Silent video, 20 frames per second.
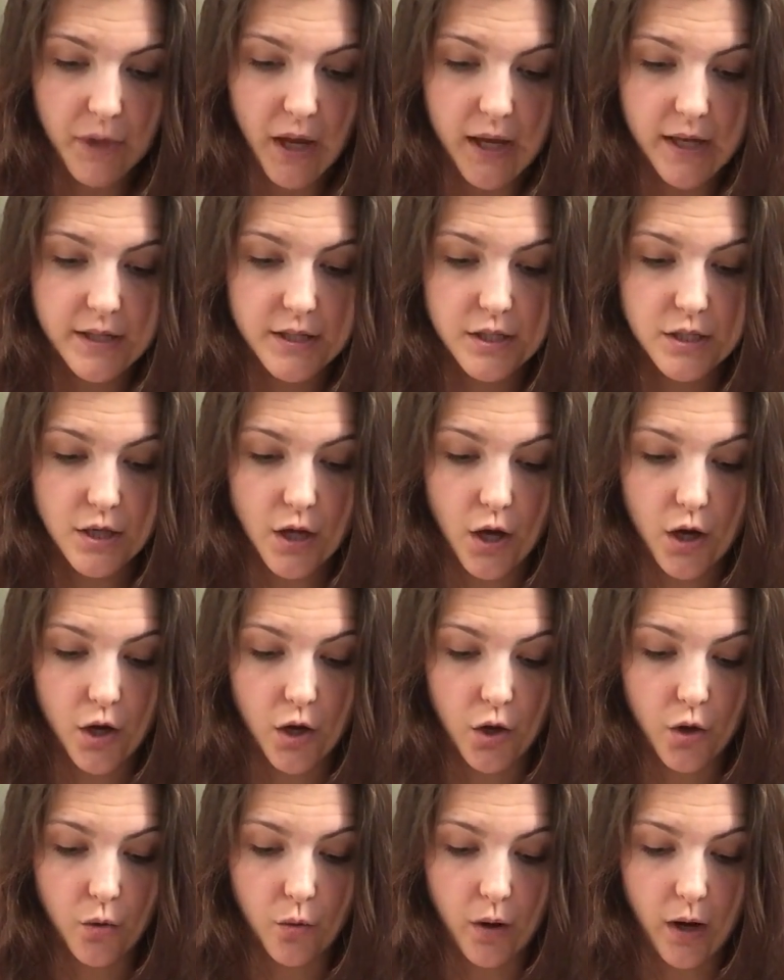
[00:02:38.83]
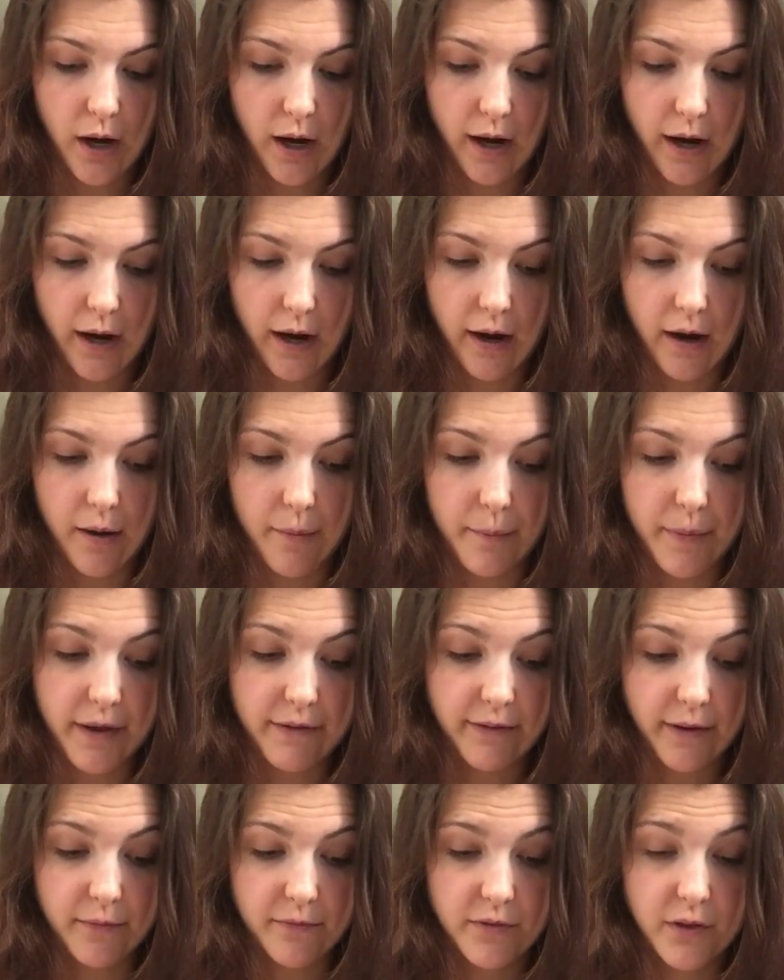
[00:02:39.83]
And so
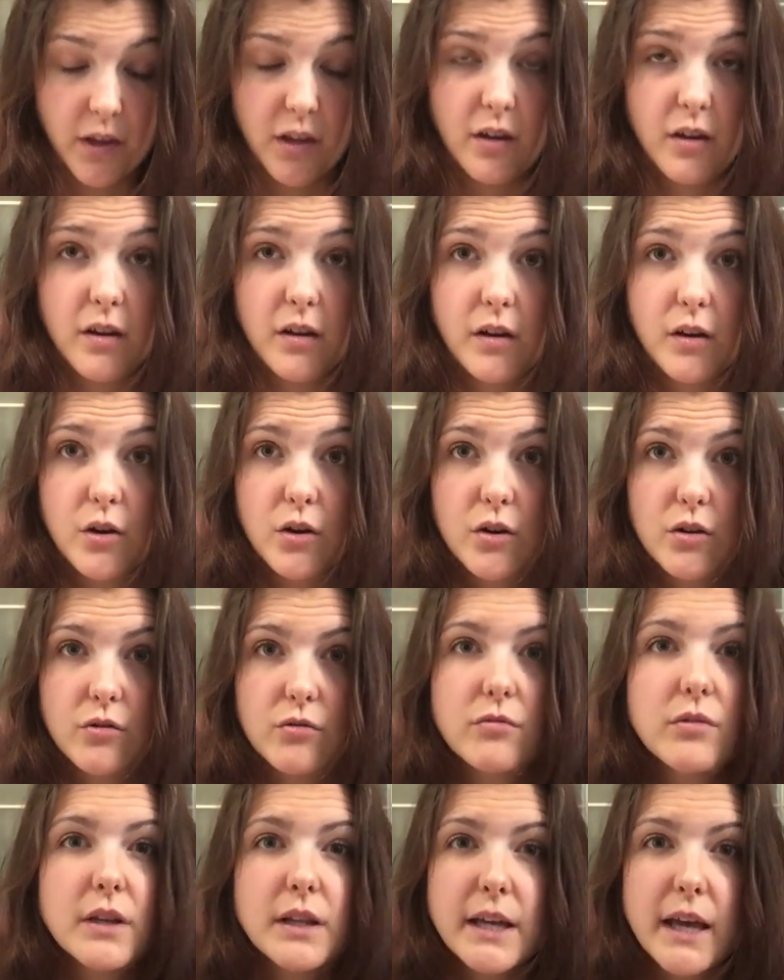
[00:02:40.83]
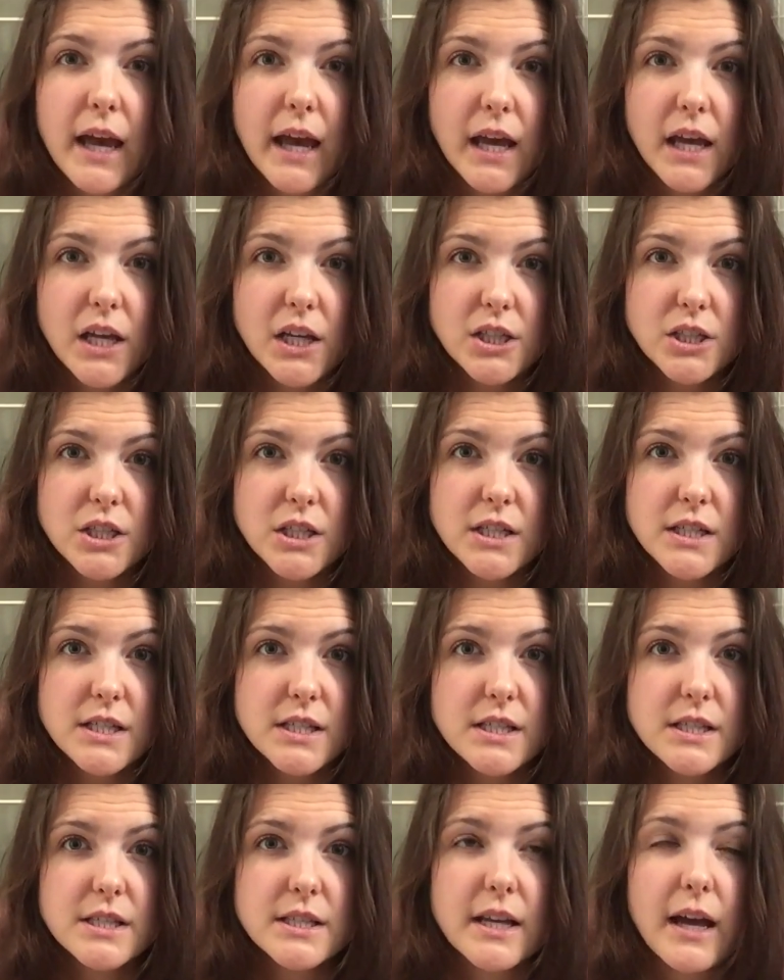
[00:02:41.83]
if I'm feeling really
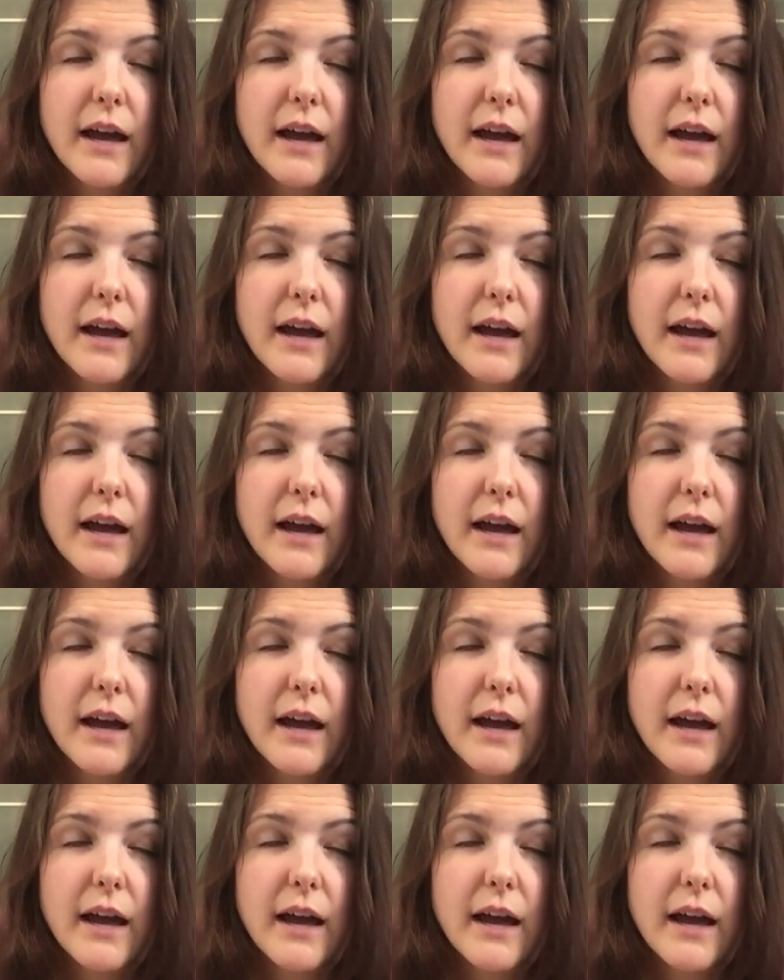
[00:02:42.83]
anxious,